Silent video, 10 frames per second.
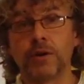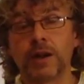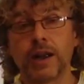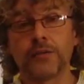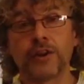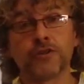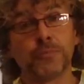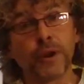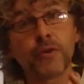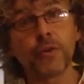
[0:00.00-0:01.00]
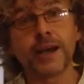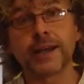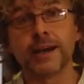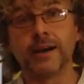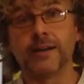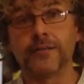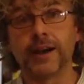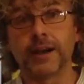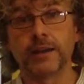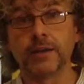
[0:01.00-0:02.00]
of failure within your organisation,
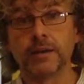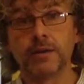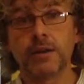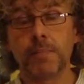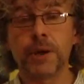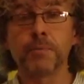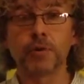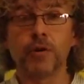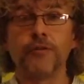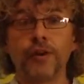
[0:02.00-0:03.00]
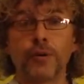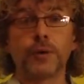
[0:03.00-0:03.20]
but the right kind of failure.